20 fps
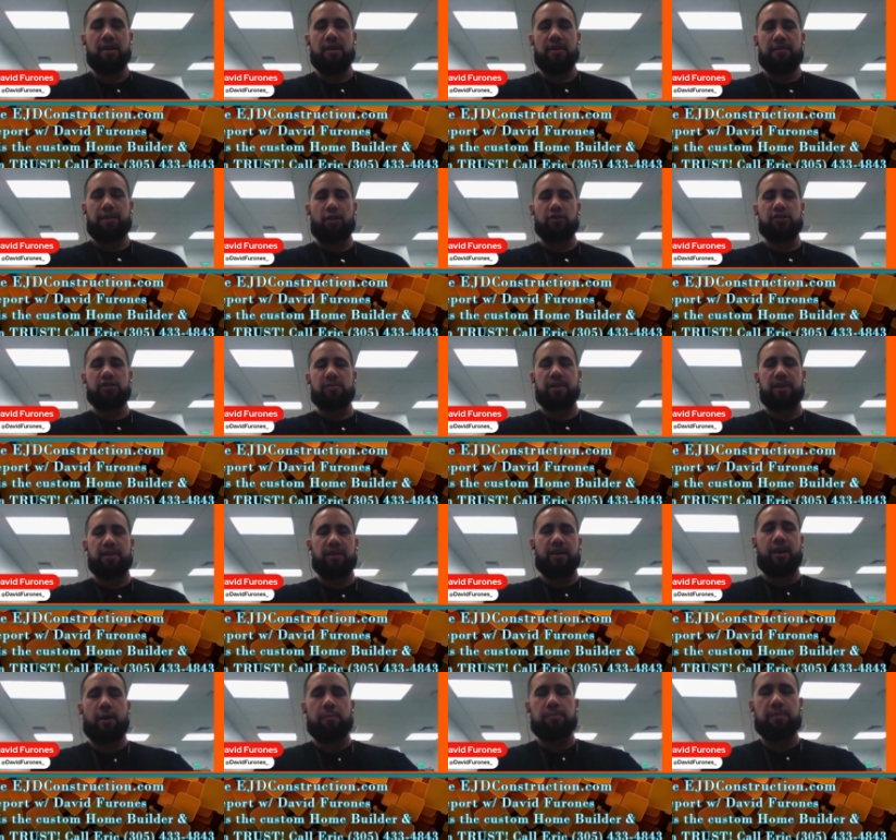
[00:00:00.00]
the ultimate
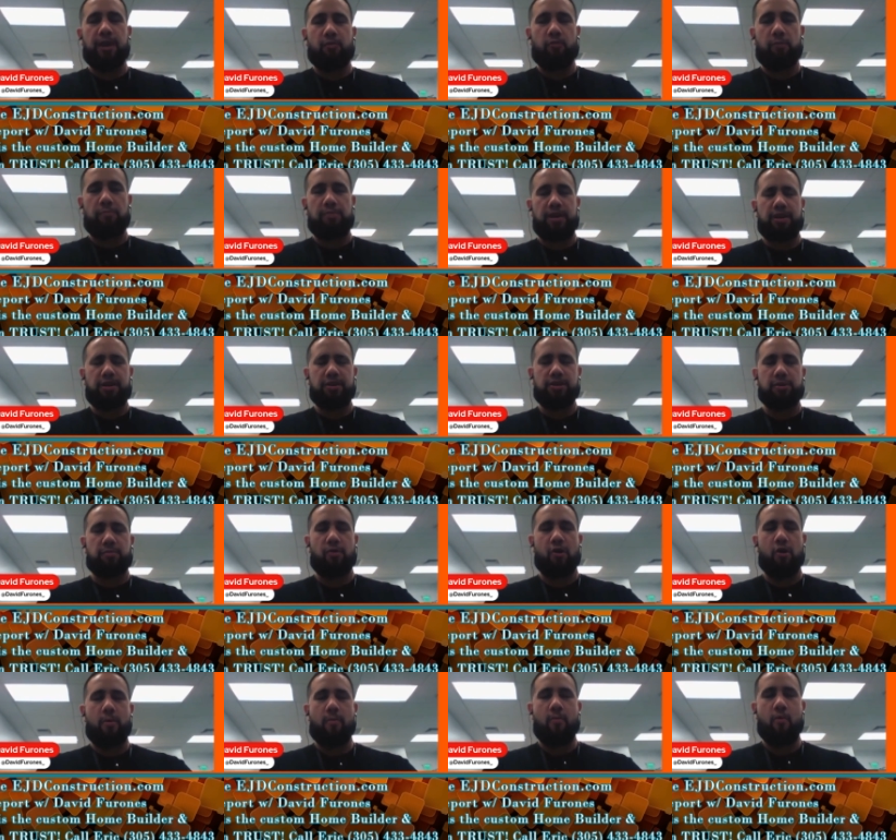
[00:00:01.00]
uh, update will be
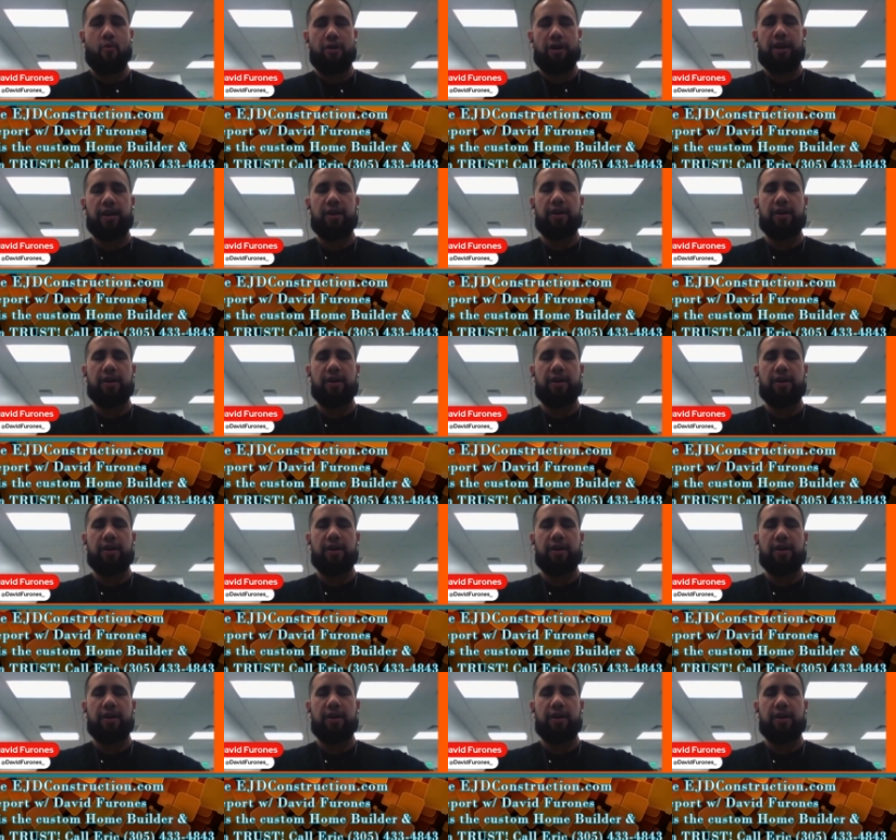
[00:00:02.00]
tomorrow morning.